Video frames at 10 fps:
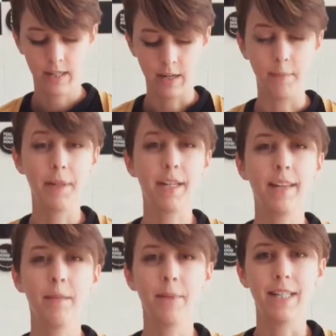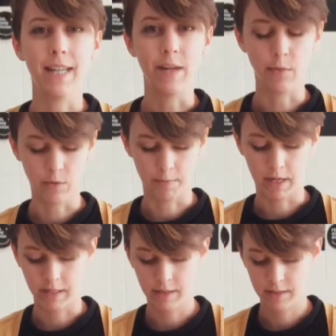Now I'm going to cut them into equal
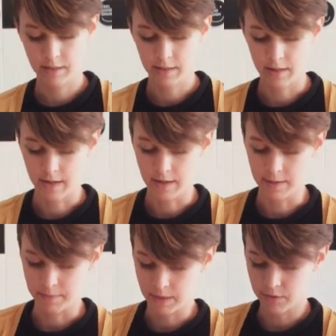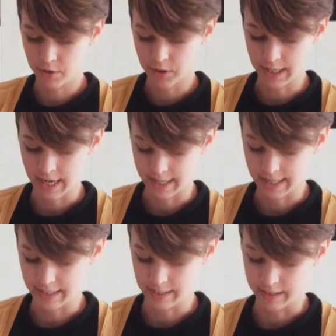parts. Usually I
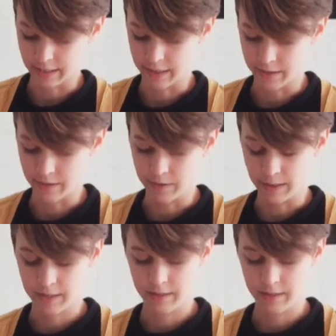like to go,